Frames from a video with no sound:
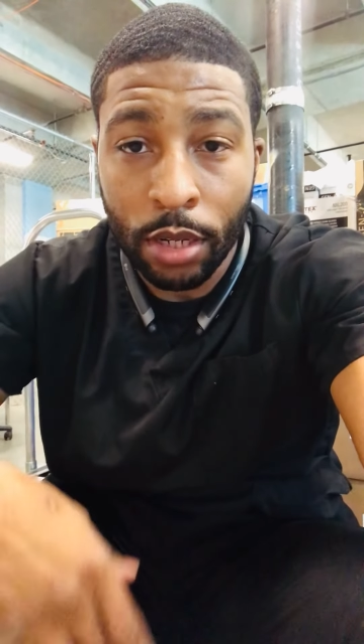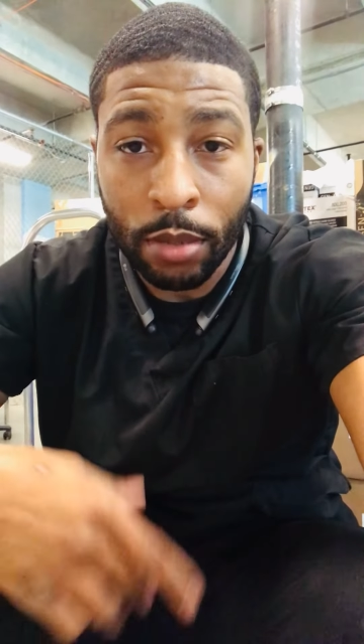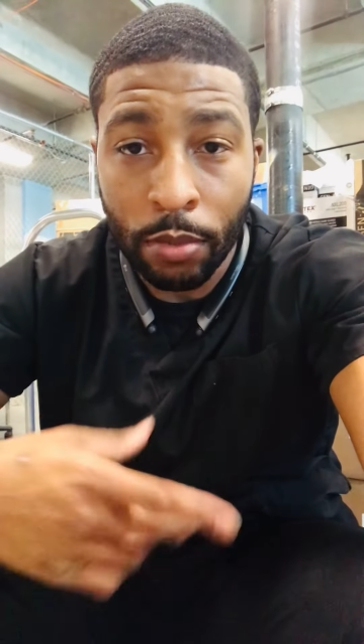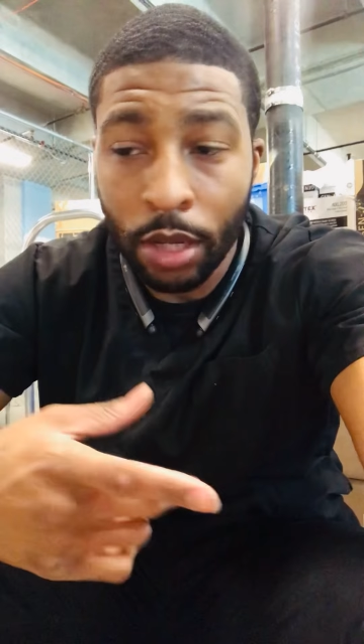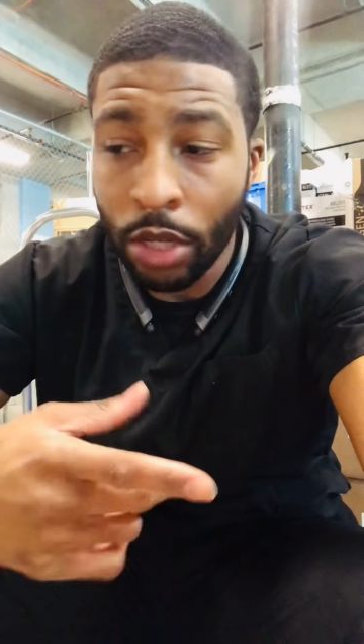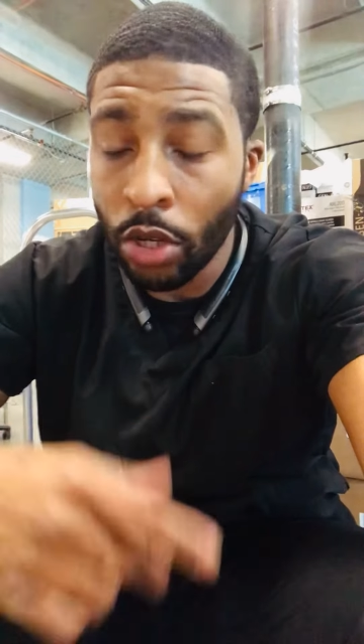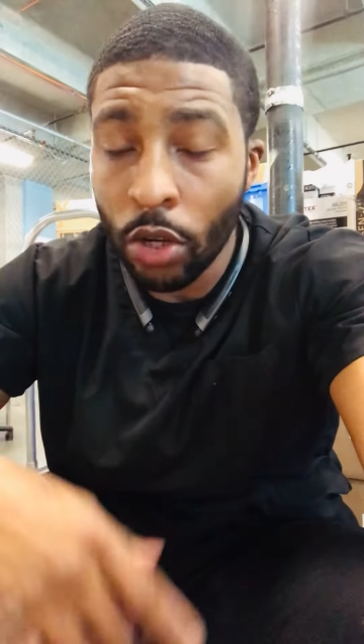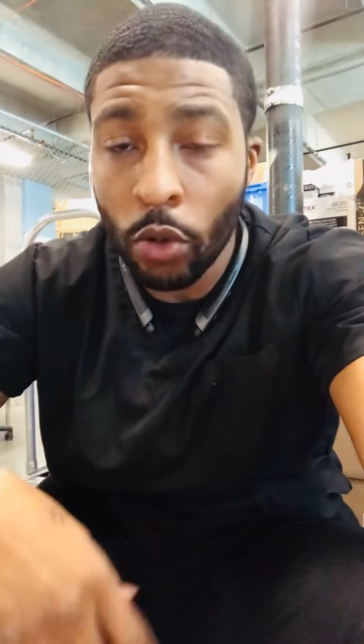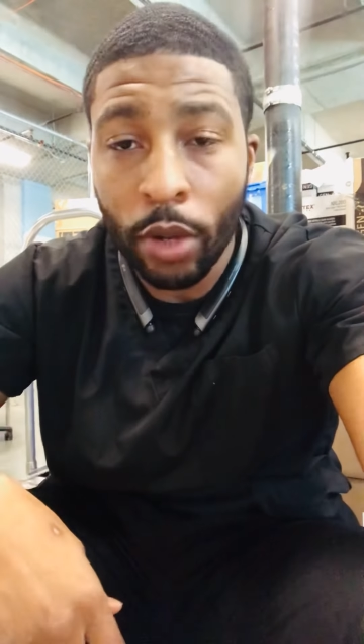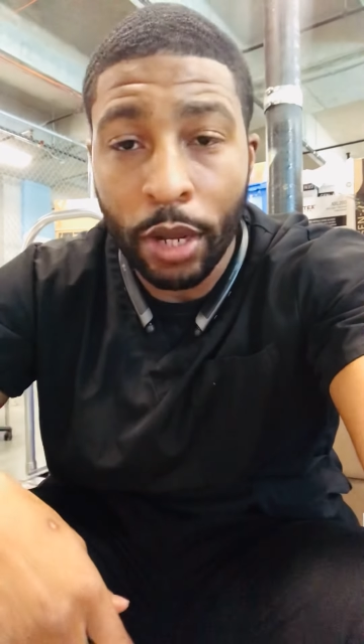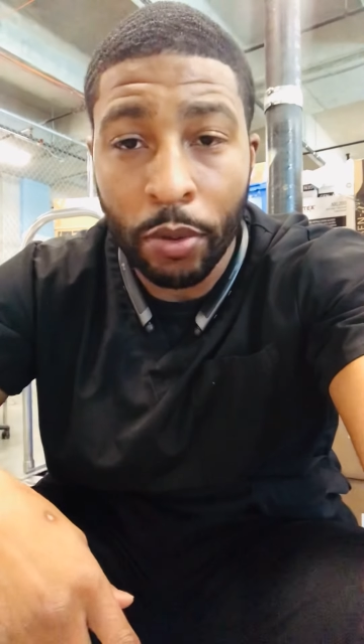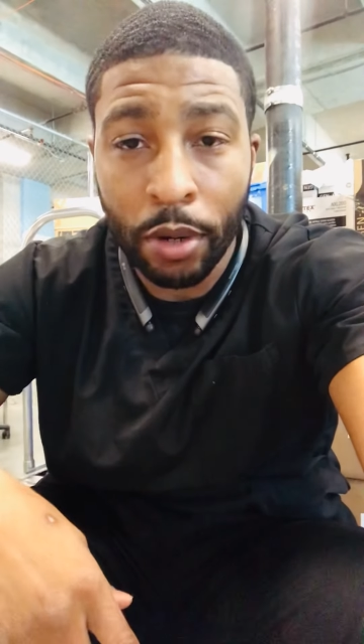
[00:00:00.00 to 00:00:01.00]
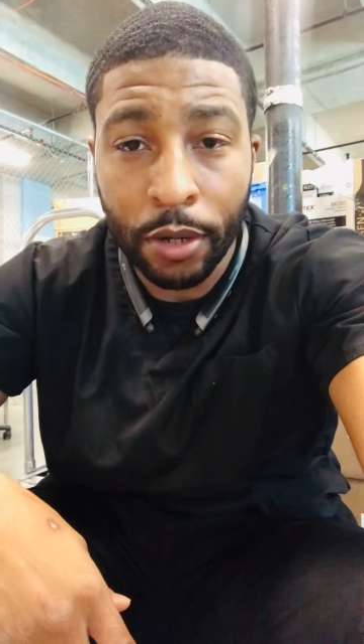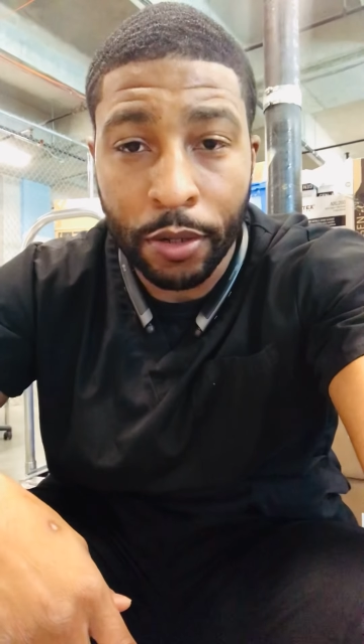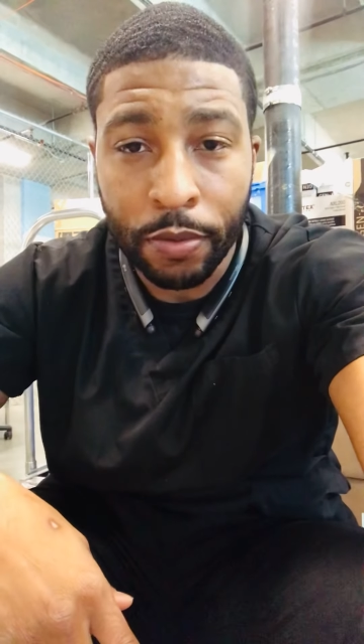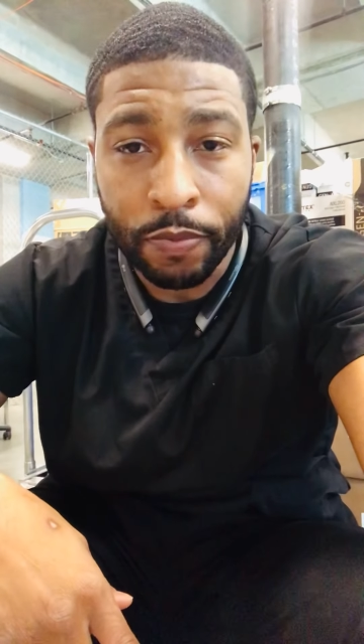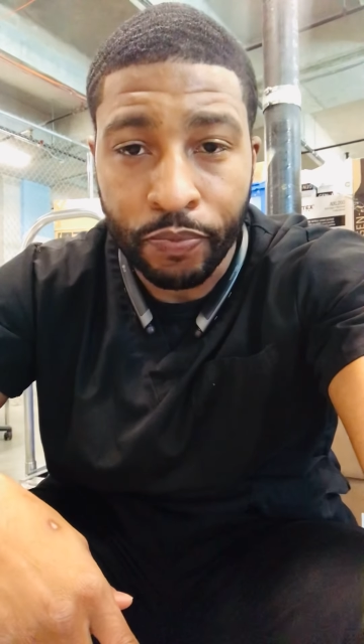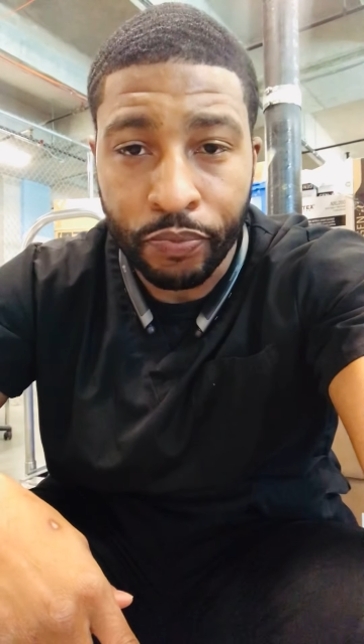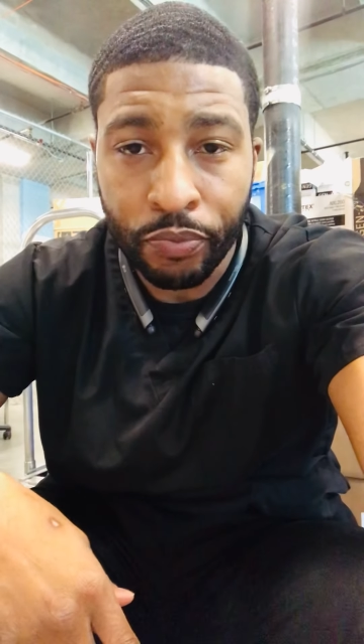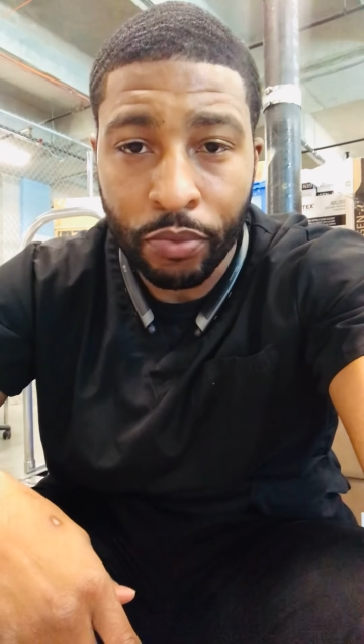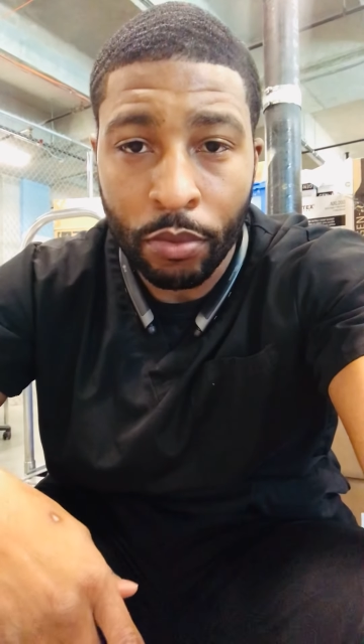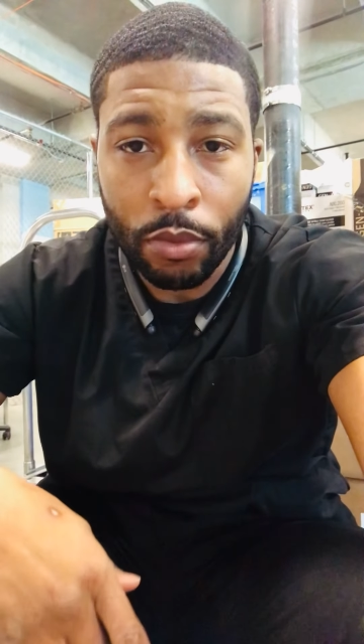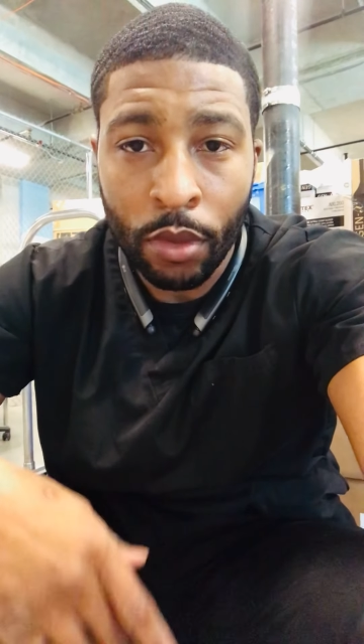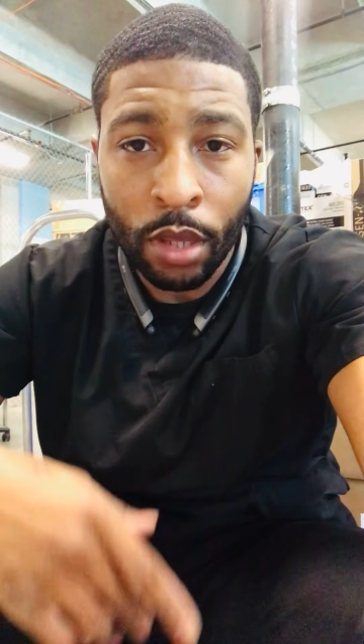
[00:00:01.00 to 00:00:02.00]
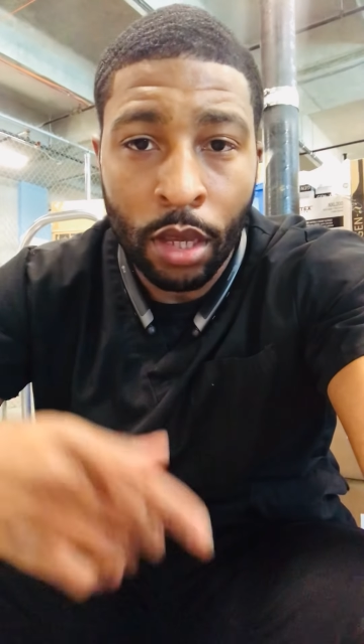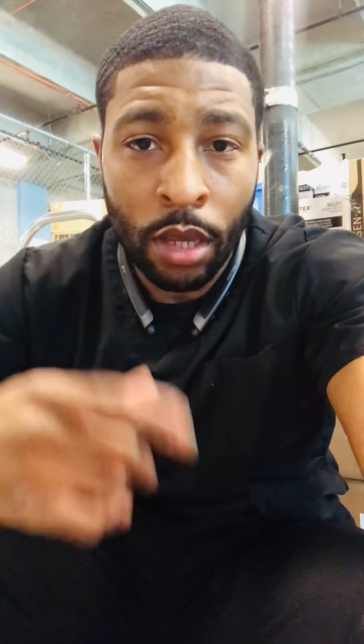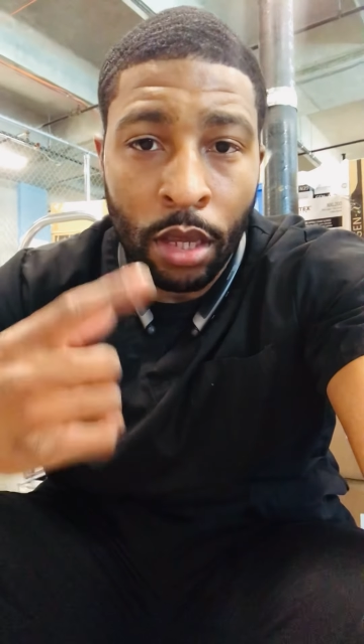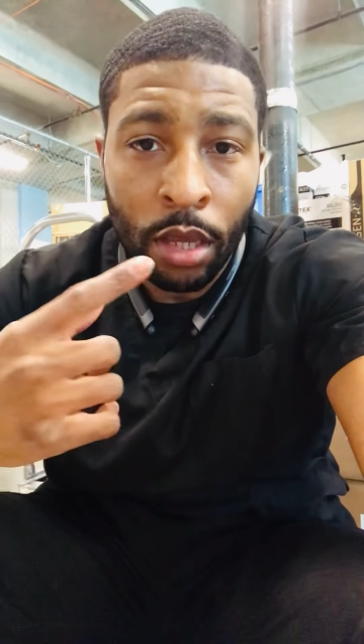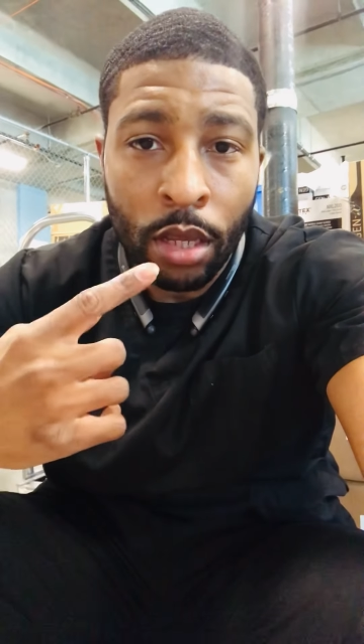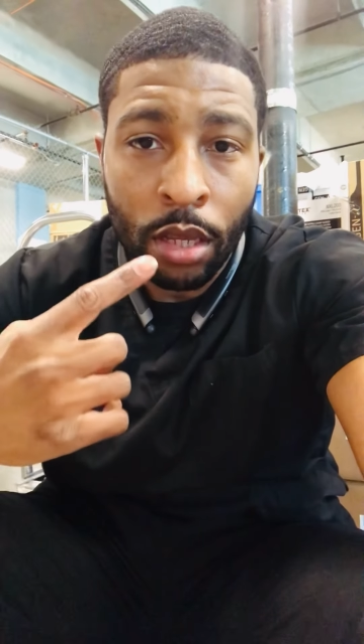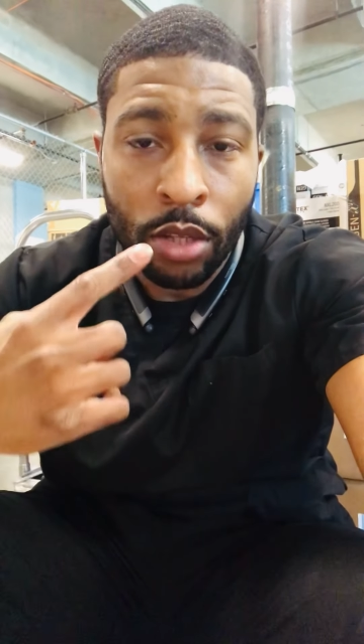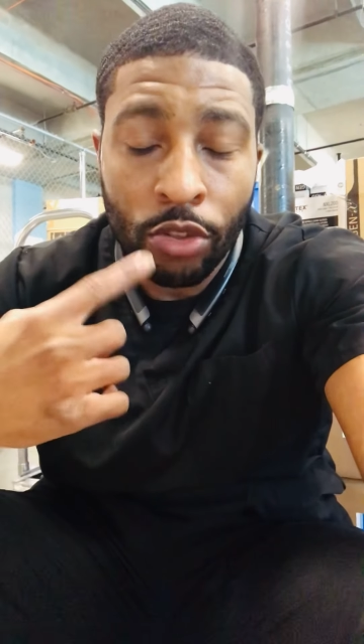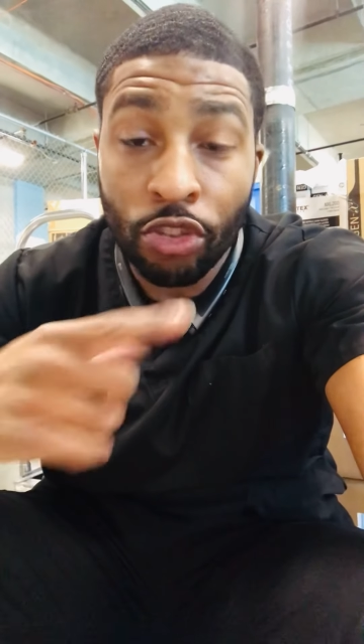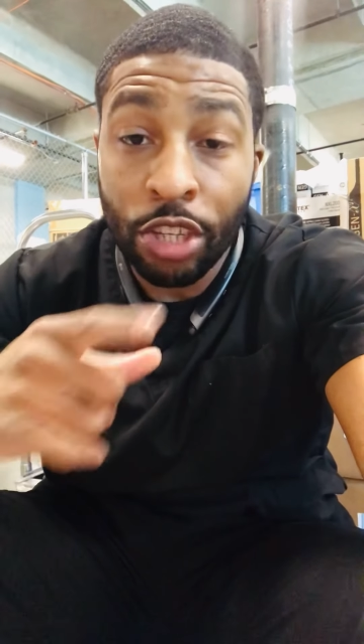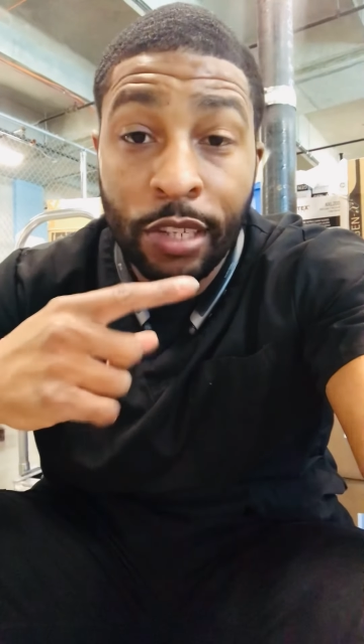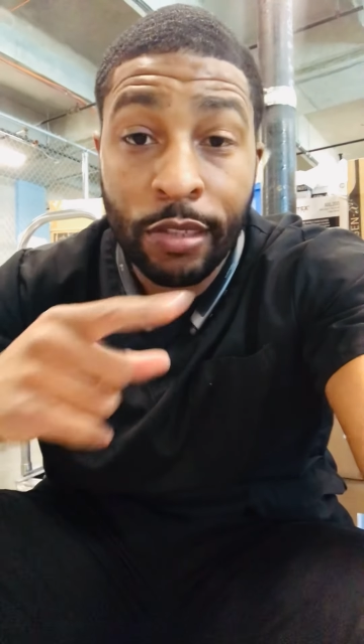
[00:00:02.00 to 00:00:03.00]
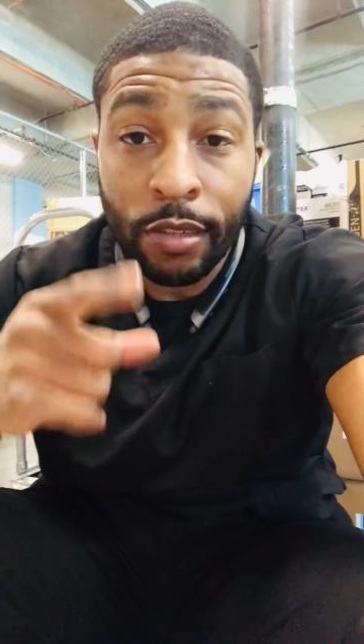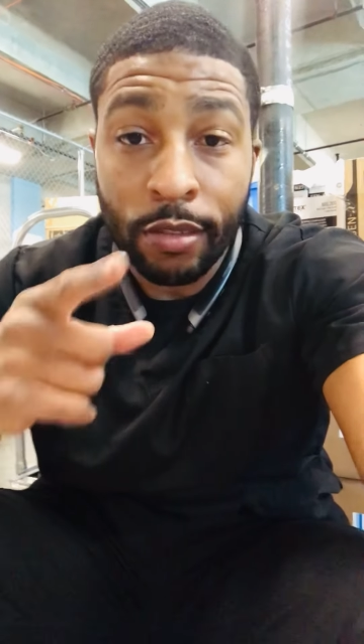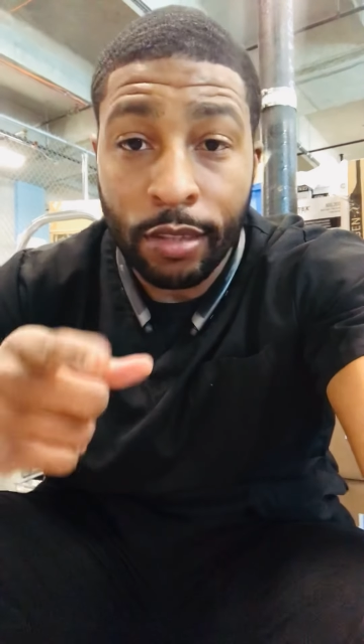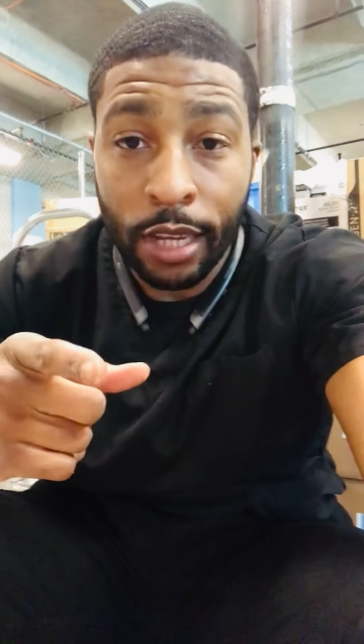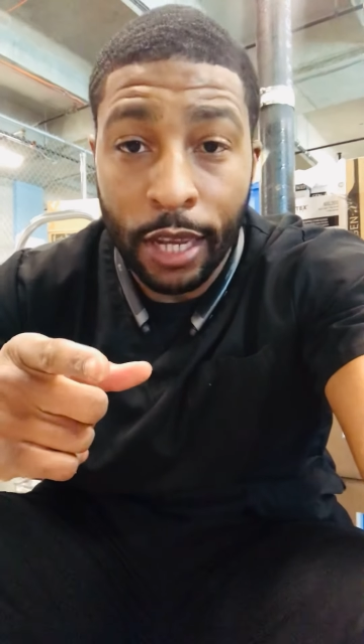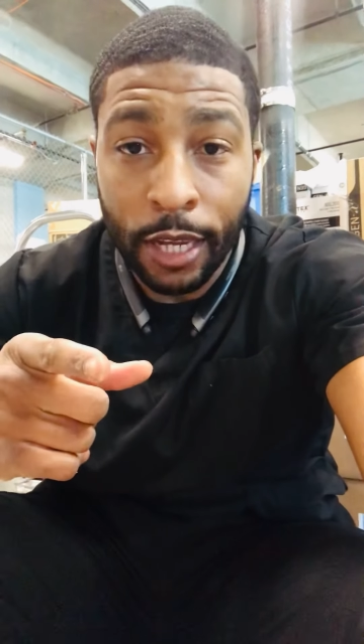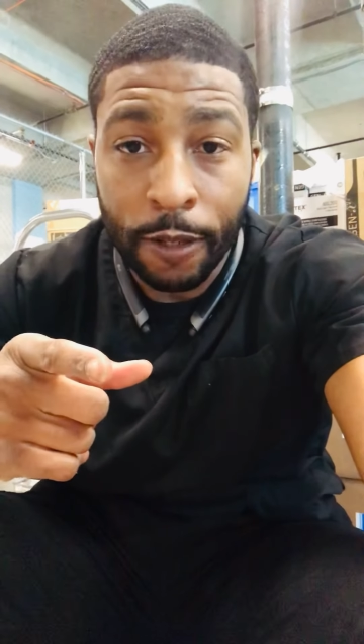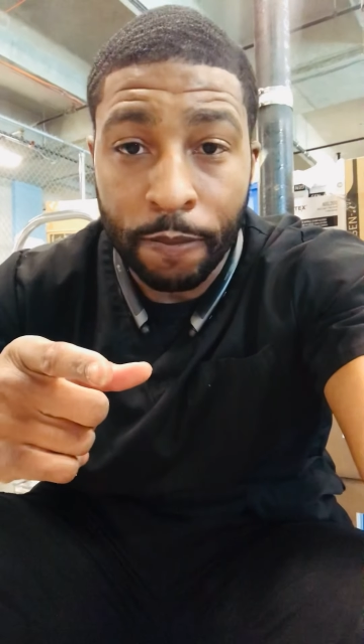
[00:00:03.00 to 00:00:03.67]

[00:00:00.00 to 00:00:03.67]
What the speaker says: and give you a quick word. Jesus said